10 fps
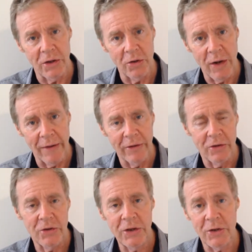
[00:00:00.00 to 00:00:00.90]
that you have in
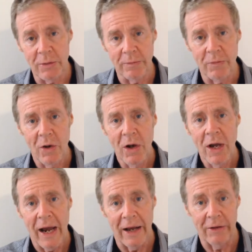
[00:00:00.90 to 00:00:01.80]
your system
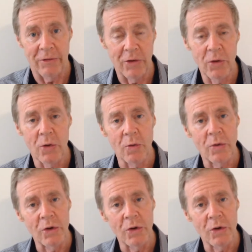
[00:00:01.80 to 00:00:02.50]
as fuel,